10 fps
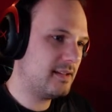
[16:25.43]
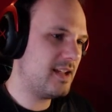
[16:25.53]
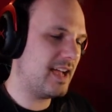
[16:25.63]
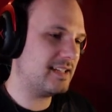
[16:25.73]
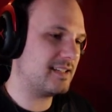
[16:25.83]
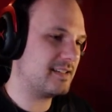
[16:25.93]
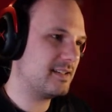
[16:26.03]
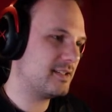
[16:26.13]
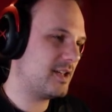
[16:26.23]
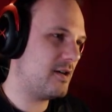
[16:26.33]
Nice!
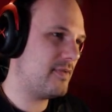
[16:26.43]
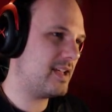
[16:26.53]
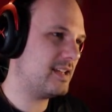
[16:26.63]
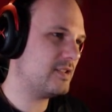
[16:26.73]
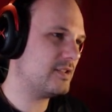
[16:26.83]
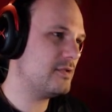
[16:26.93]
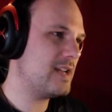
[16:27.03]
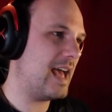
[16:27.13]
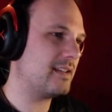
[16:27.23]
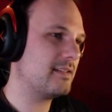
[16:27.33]
So we can just do
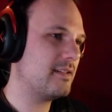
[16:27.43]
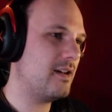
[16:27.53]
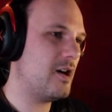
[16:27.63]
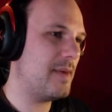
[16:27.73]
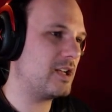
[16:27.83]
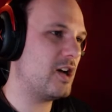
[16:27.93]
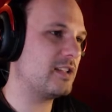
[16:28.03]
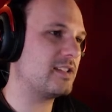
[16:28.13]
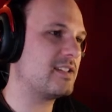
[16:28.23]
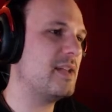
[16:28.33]
that. Oh my
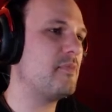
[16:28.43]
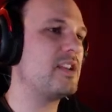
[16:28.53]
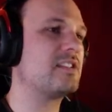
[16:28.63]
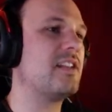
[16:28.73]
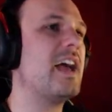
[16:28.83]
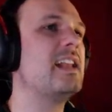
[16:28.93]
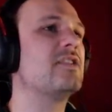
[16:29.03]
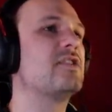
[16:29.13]
god, the slippery sliding